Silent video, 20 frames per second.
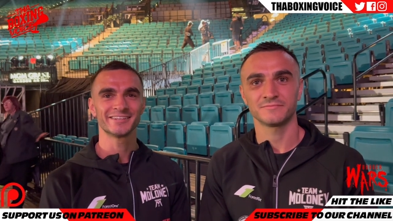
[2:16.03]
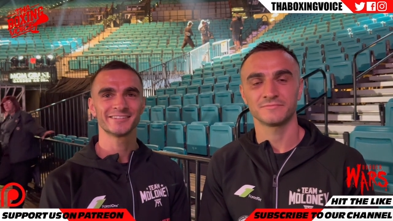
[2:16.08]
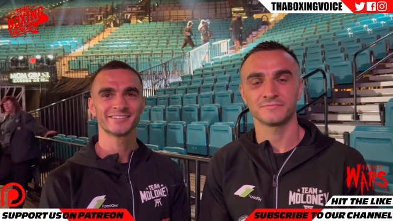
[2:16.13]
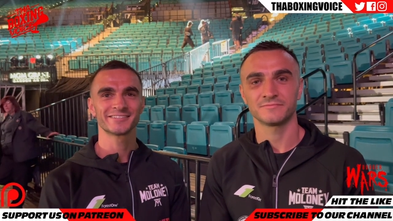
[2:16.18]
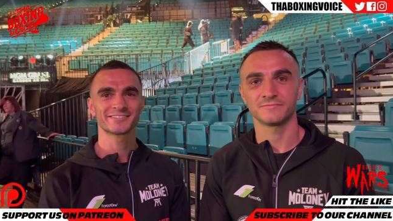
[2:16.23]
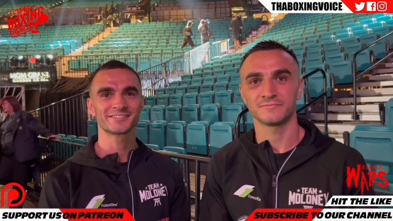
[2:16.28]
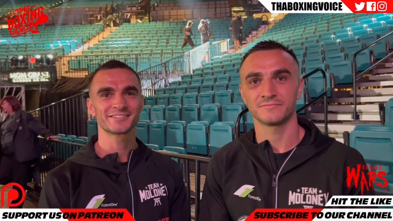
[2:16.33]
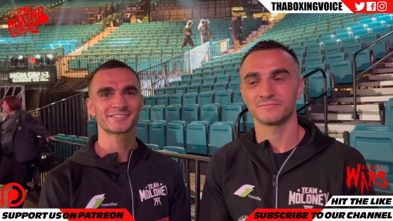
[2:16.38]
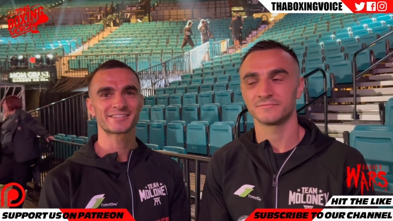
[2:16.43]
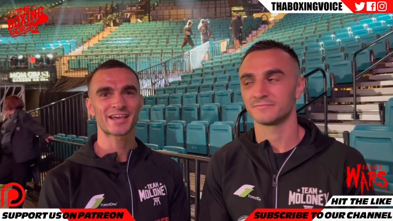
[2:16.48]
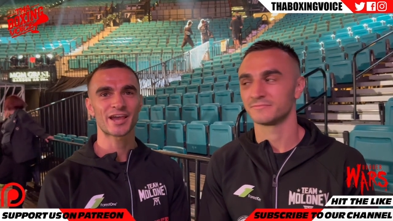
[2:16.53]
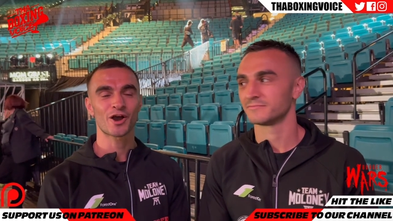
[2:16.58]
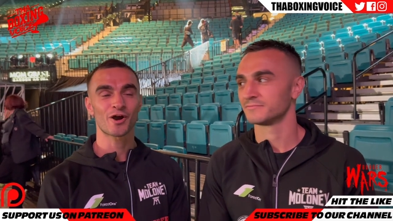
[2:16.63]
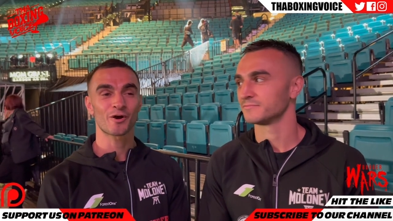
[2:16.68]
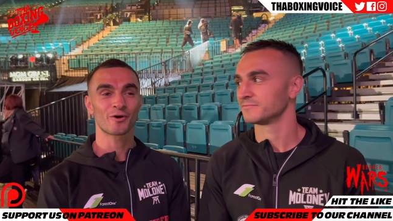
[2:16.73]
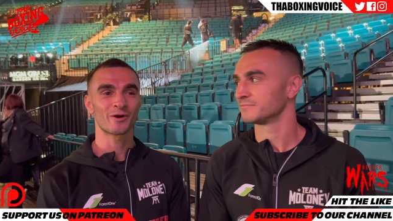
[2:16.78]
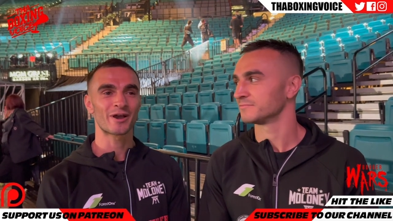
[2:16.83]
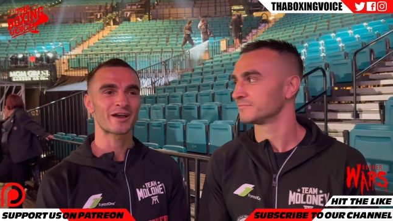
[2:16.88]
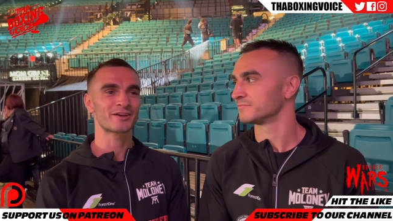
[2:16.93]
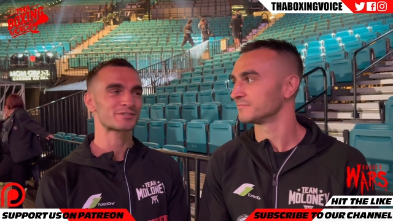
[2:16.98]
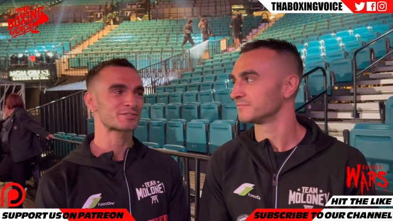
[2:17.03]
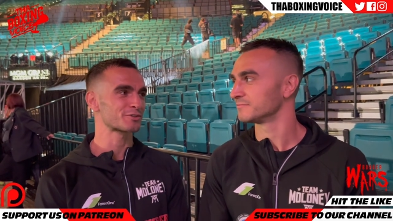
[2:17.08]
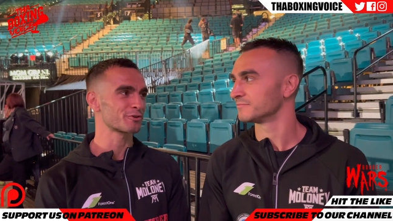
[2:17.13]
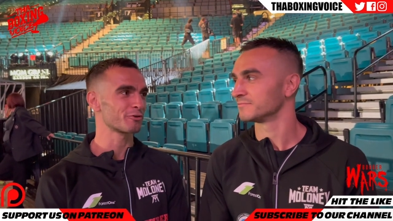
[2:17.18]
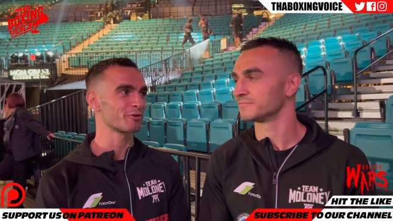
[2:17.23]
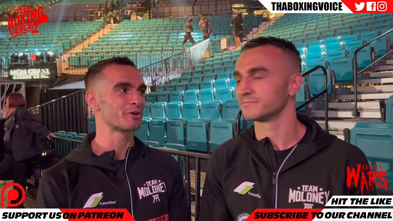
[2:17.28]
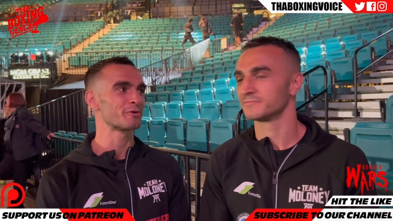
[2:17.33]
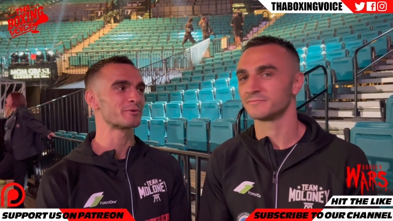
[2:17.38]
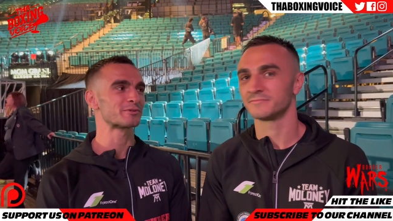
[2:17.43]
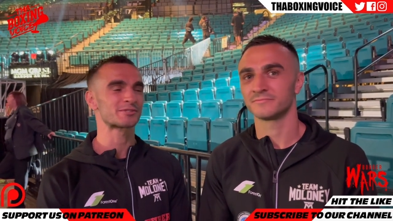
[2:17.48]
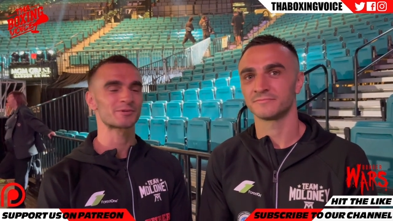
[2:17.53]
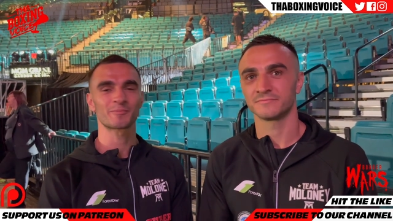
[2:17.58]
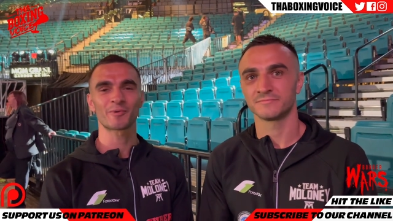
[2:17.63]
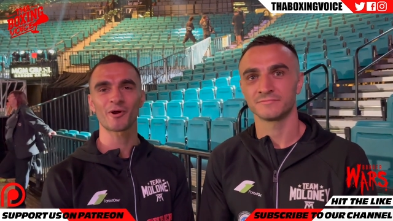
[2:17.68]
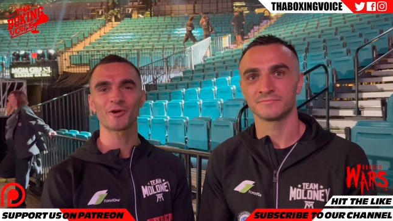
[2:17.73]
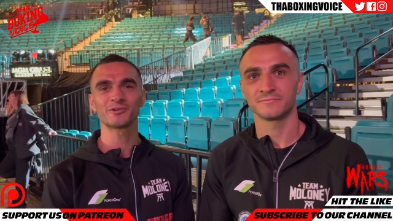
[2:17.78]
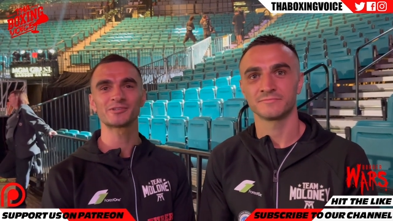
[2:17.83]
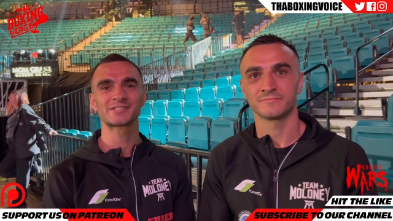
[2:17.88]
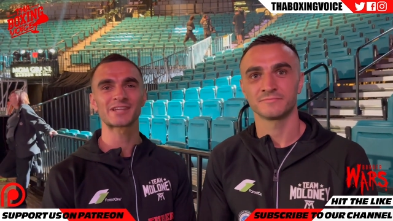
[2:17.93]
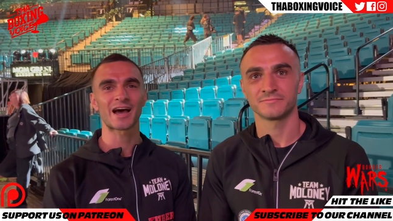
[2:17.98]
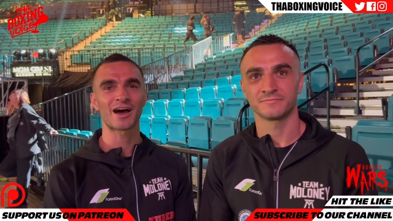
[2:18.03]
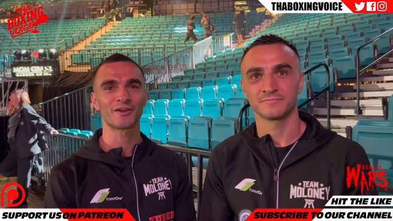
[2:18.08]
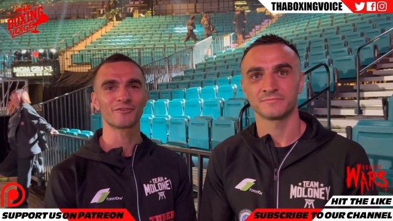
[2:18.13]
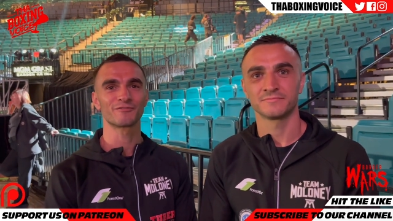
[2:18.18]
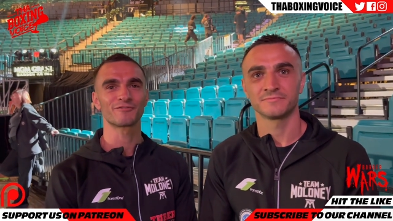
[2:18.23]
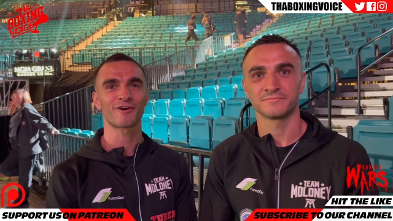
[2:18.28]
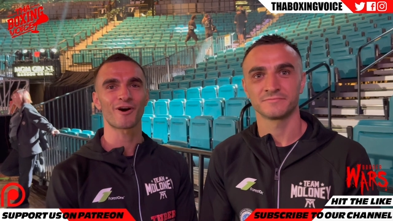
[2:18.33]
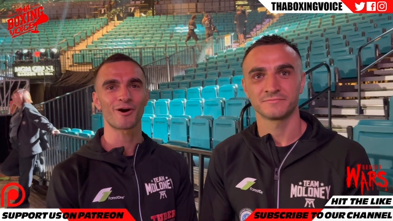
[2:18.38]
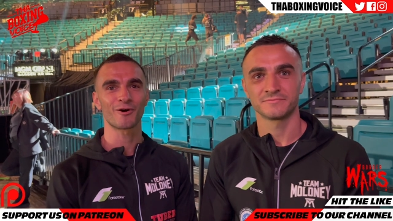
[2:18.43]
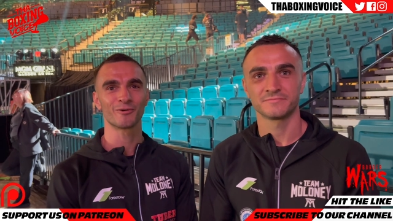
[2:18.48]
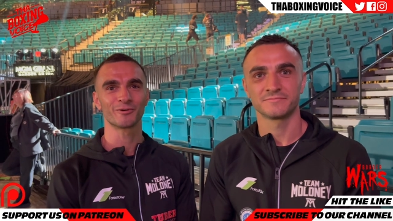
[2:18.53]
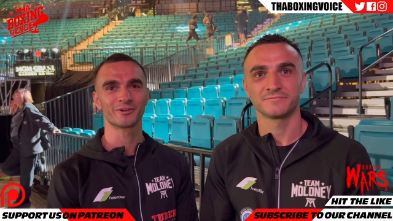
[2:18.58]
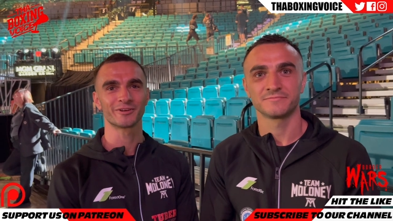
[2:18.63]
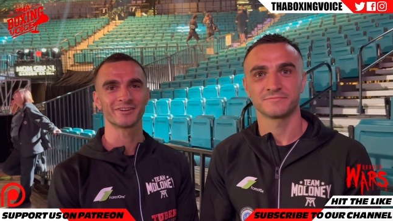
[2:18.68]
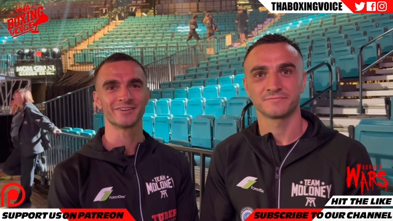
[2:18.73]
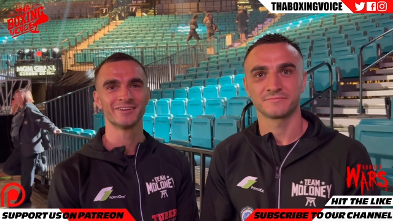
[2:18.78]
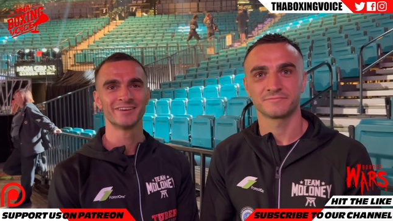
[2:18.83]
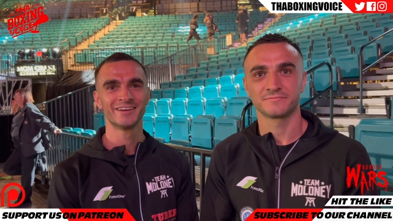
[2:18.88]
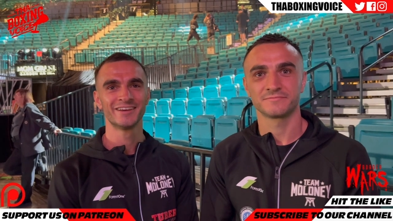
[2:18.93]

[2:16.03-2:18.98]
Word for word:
Speaker 1: This is how our story was supposed to unfold. And